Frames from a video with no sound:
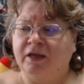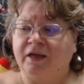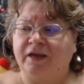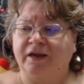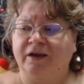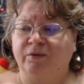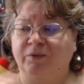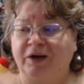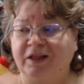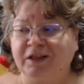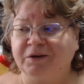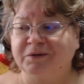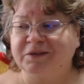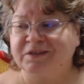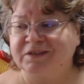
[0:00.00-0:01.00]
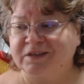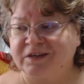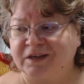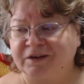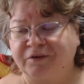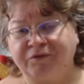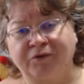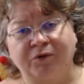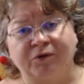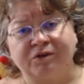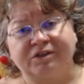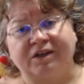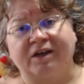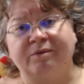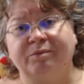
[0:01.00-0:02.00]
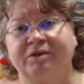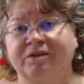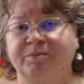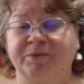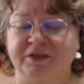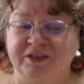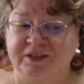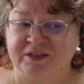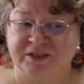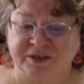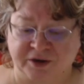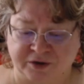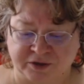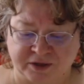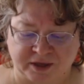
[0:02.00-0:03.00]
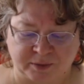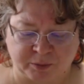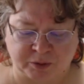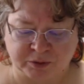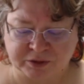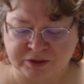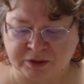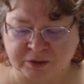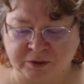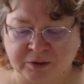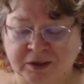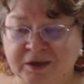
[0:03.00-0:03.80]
And while it was sitting, of course, I misplaced the yarn label. So,